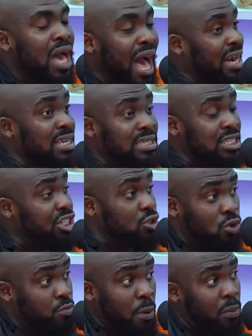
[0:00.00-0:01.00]
and this cheat
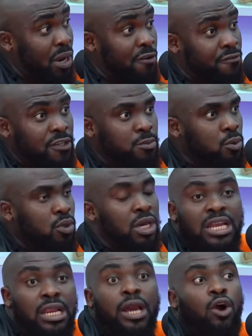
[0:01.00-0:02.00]
was popular on Facebook,
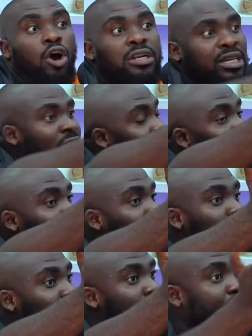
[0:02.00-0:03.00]
they, caught, they dragged
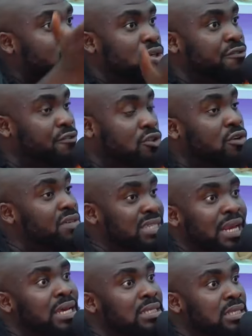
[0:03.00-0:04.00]
Mark Zuckerberg to the front of the
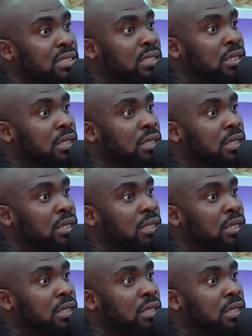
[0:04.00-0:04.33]
Senate.